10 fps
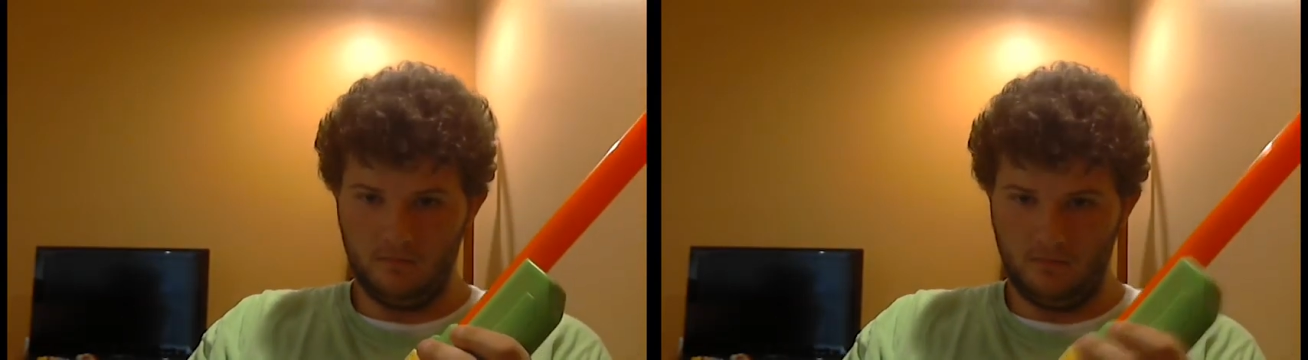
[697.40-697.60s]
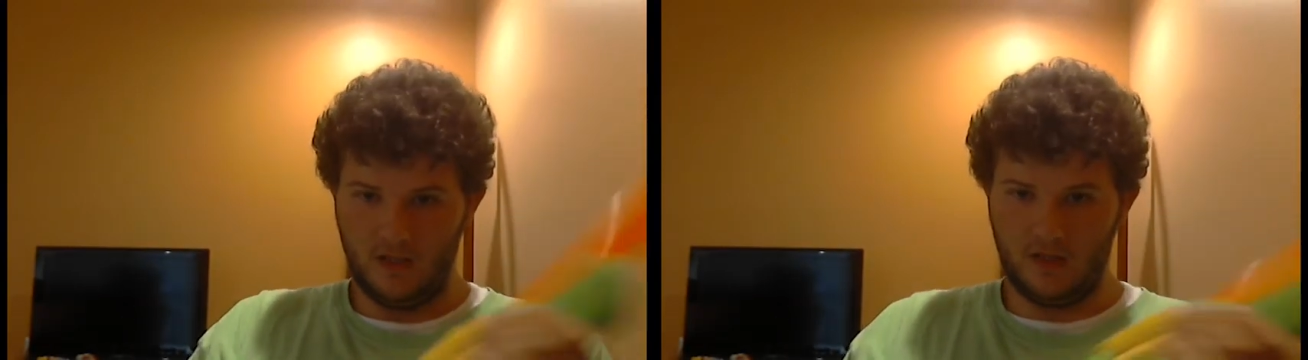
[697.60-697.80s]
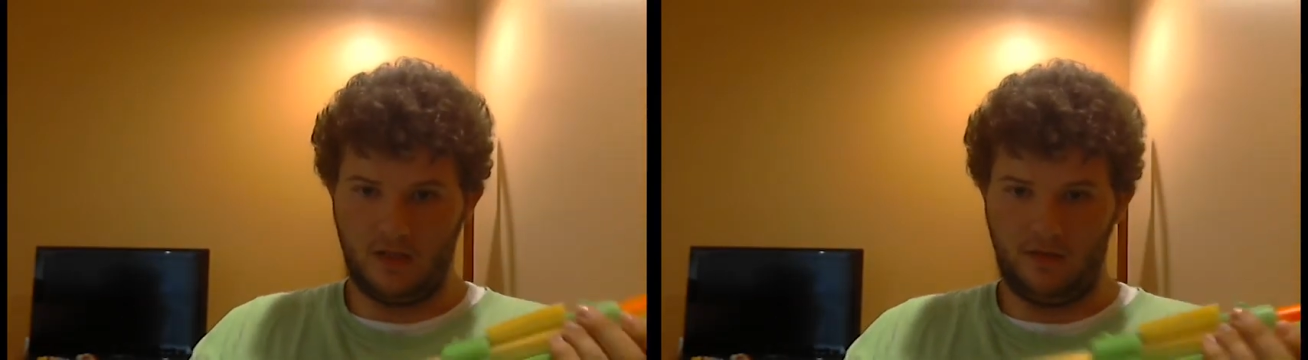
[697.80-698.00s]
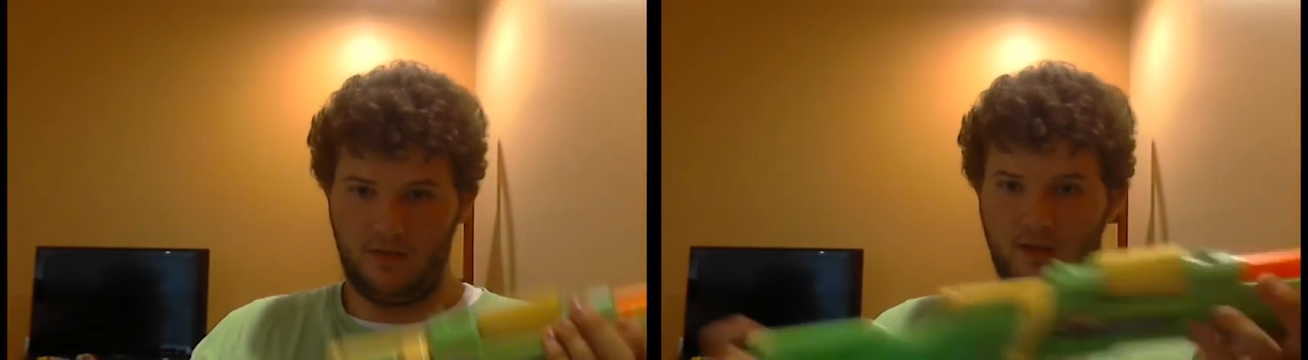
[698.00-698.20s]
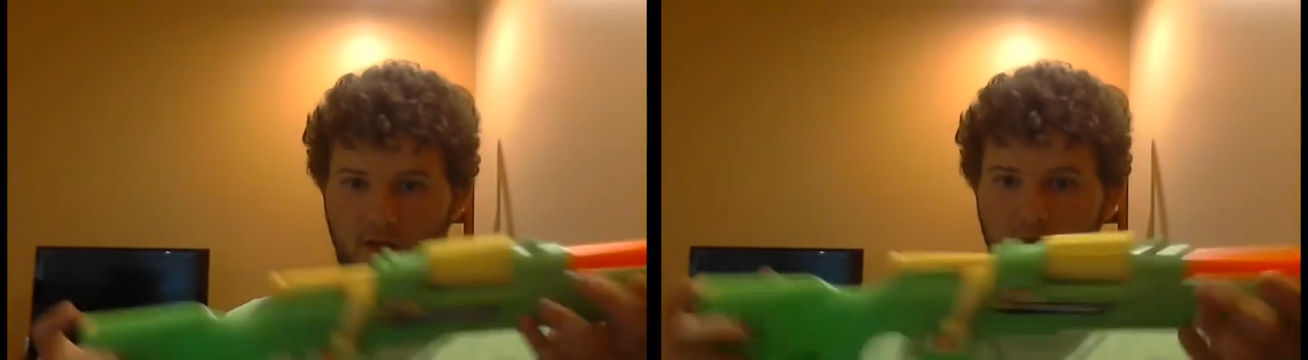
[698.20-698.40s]

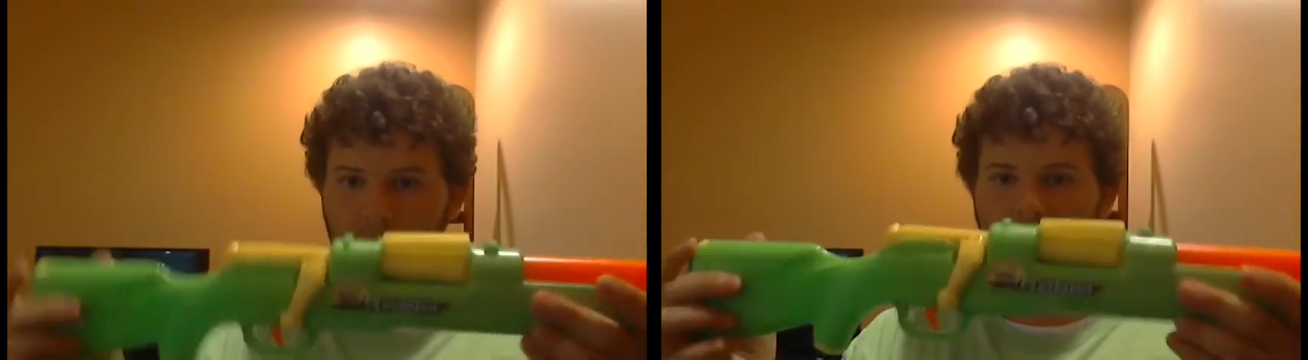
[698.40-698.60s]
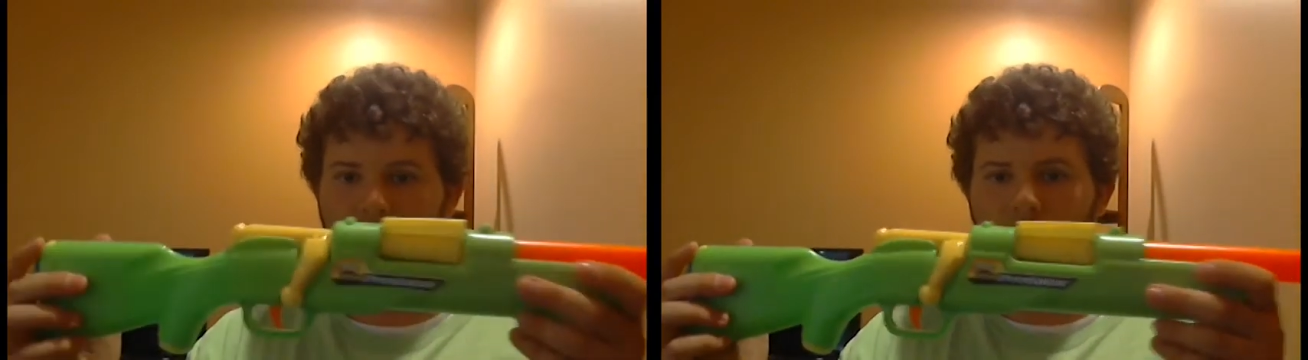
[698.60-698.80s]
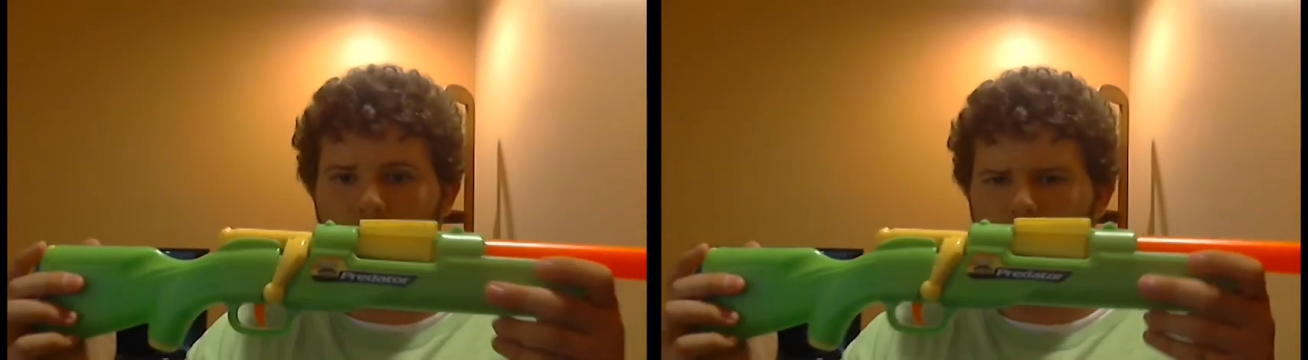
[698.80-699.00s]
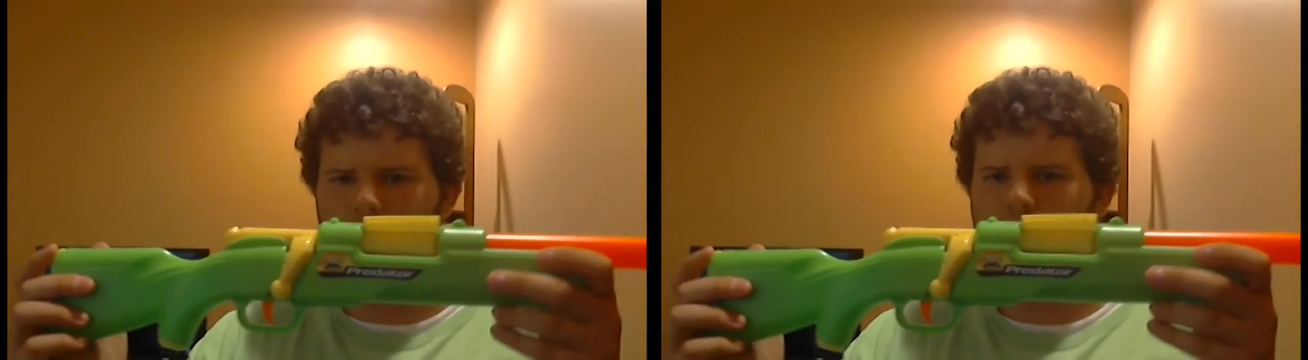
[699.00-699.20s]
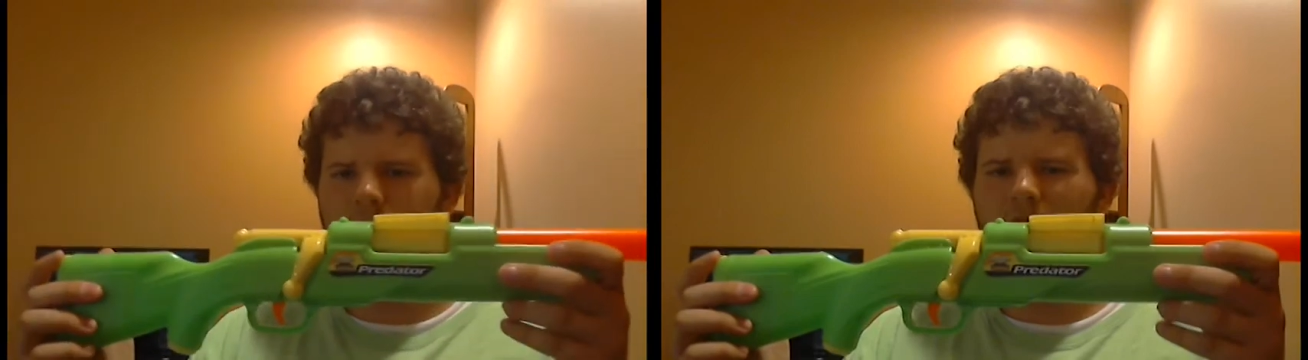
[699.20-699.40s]
The the panther,
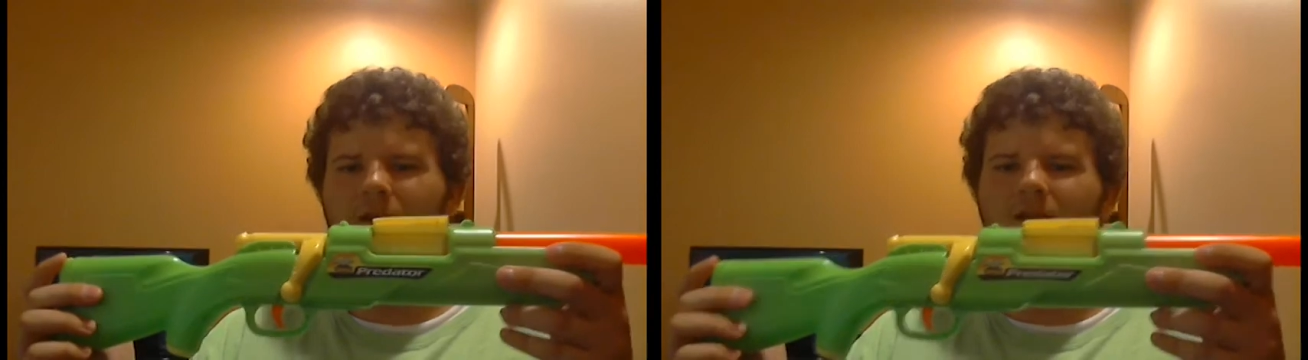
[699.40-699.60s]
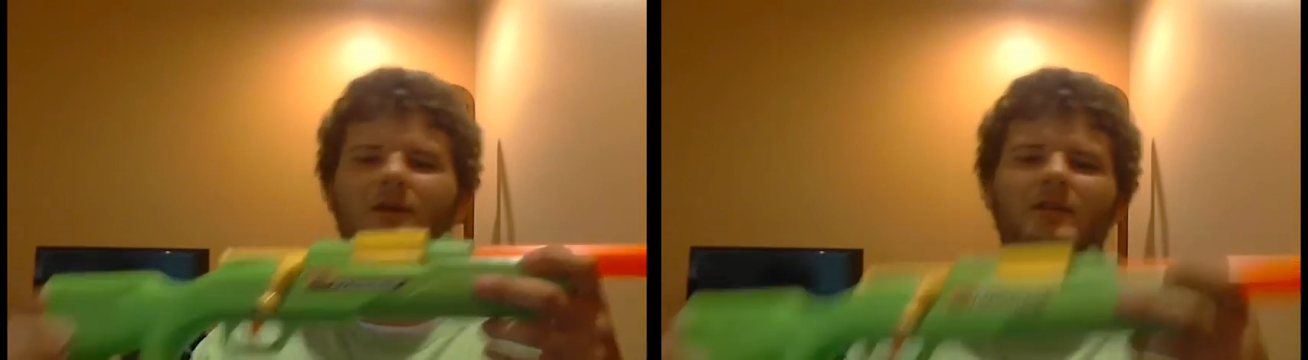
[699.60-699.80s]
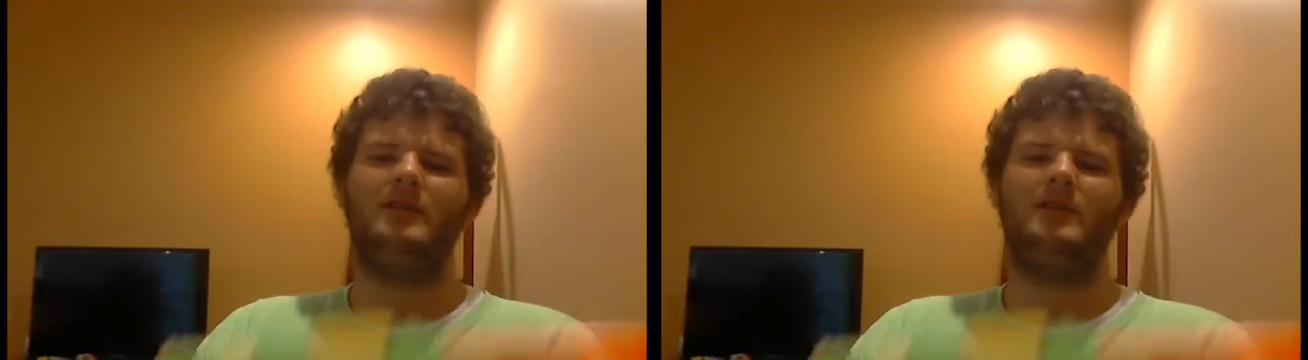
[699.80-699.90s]
I called